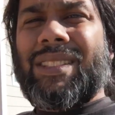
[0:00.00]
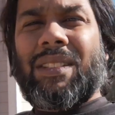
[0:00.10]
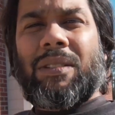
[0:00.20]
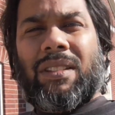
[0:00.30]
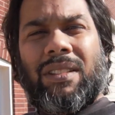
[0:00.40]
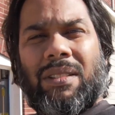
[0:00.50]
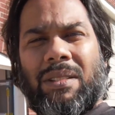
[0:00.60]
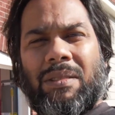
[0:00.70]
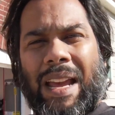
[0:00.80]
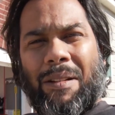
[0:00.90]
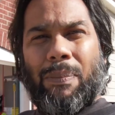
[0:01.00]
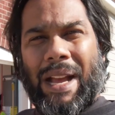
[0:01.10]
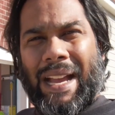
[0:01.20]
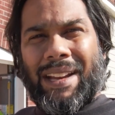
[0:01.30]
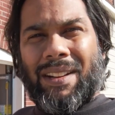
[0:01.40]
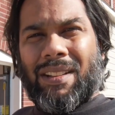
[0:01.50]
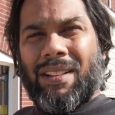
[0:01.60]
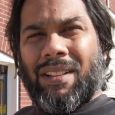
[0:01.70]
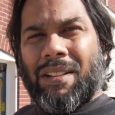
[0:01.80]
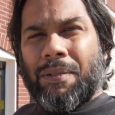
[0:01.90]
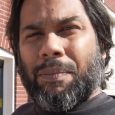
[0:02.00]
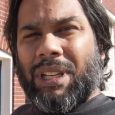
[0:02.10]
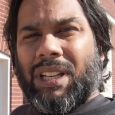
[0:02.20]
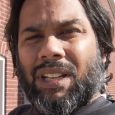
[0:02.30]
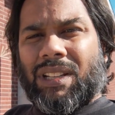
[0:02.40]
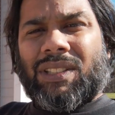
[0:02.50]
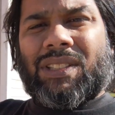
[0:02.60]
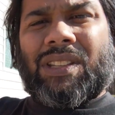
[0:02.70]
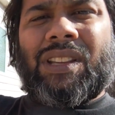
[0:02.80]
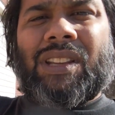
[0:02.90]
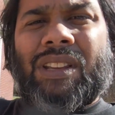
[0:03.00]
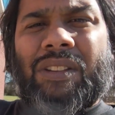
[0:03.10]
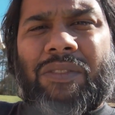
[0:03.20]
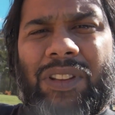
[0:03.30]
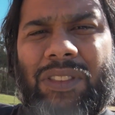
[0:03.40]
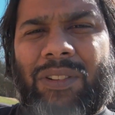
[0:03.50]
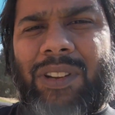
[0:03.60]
isn't that bad, because for the